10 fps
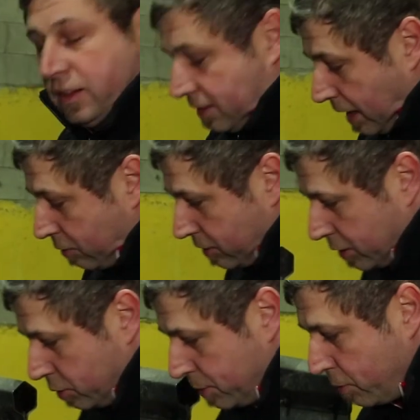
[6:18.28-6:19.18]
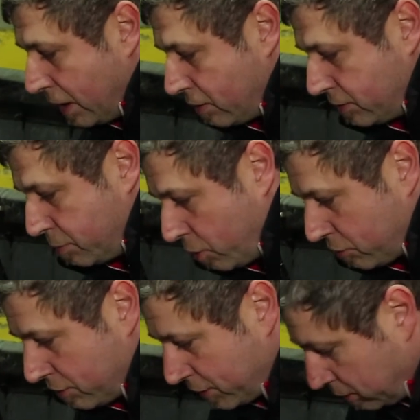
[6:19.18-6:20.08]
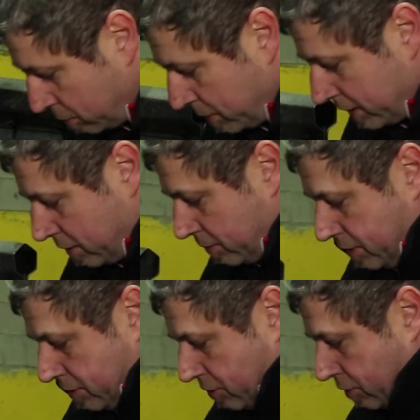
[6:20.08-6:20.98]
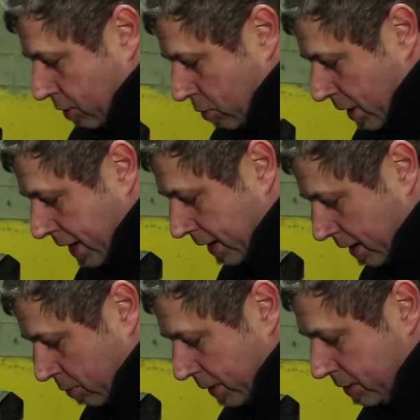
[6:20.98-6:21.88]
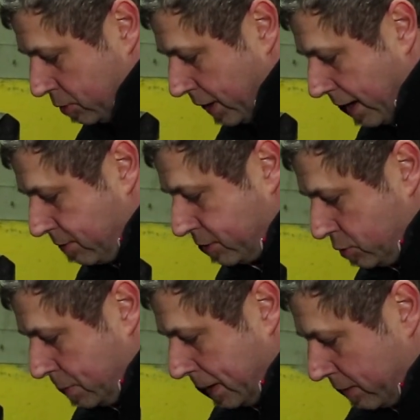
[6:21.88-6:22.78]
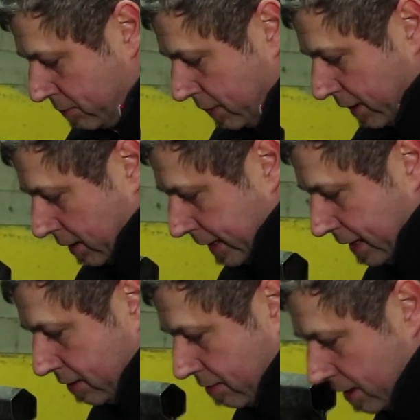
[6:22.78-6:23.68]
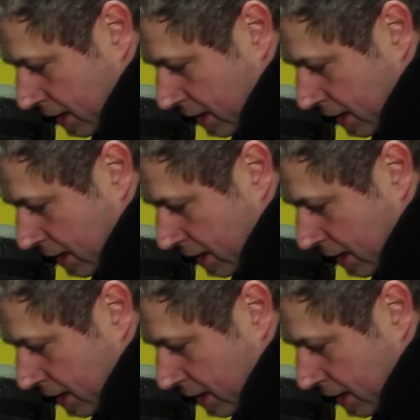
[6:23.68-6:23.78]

Now that could be one of the most difficult part of that. So we do have a two part of the links